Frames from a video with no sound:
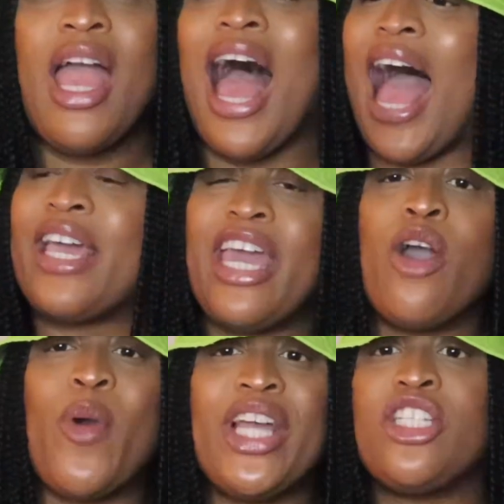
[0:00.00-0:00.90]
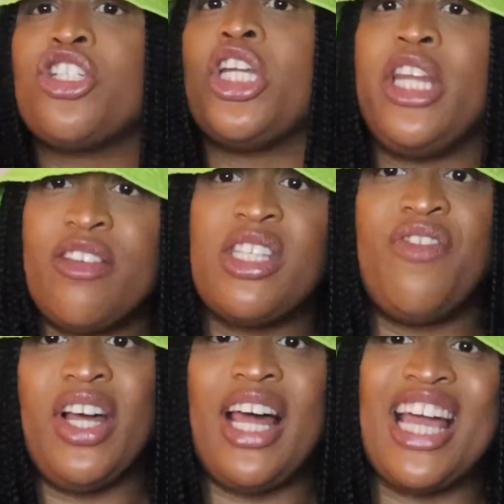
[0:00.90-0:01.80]
I can't wait till she leaves the
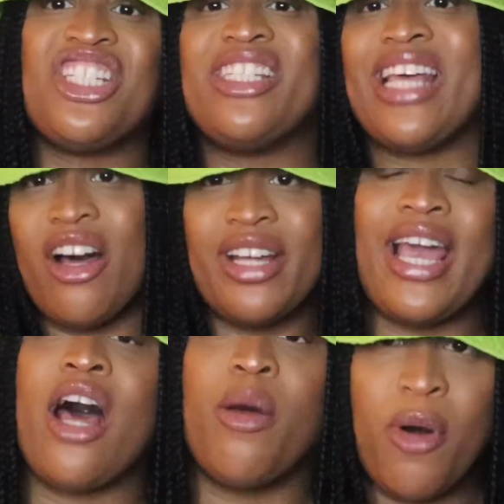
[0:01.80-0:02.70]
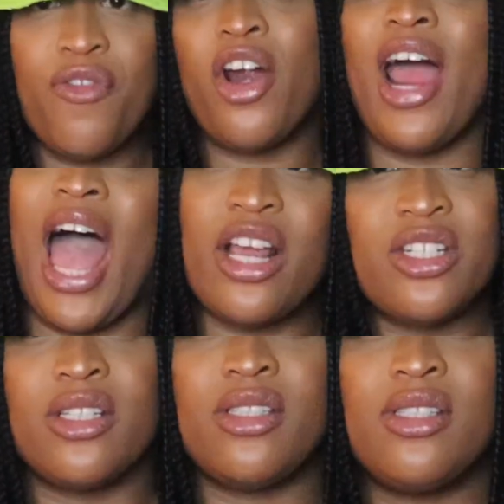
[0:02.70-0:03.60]
villa and she's held accountable for her
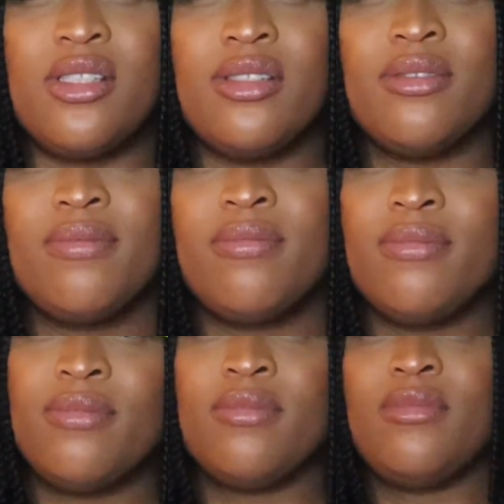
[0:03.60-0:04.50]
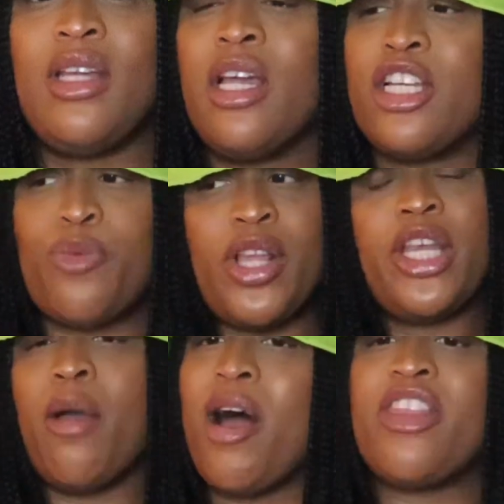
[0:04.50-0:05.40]
actions. Because one
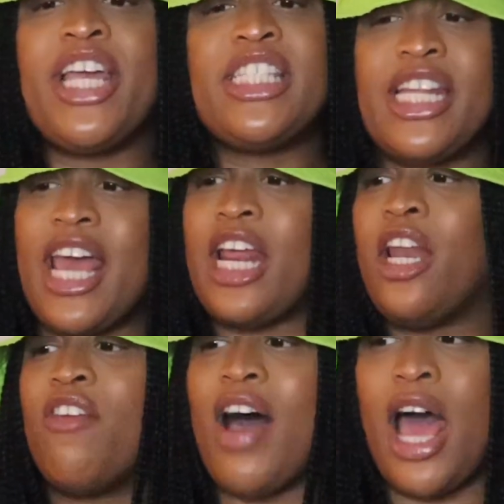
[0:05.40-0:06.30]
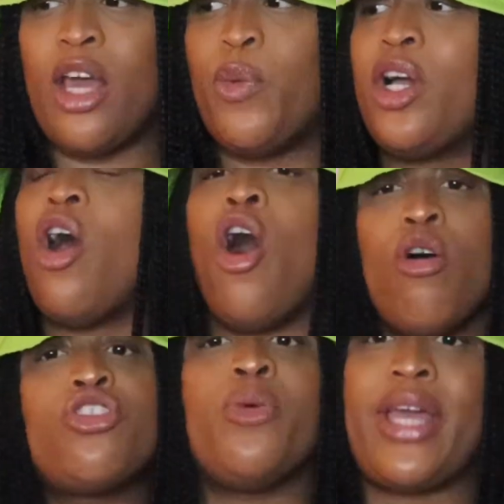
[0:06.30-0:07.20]
thing about the internet and Love Island, we're going to
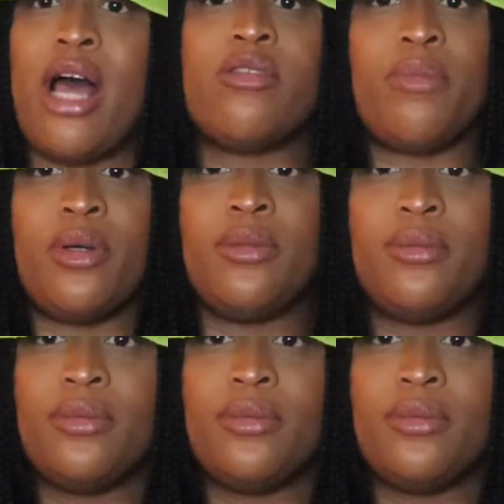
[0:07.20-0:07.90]
hold you accountable.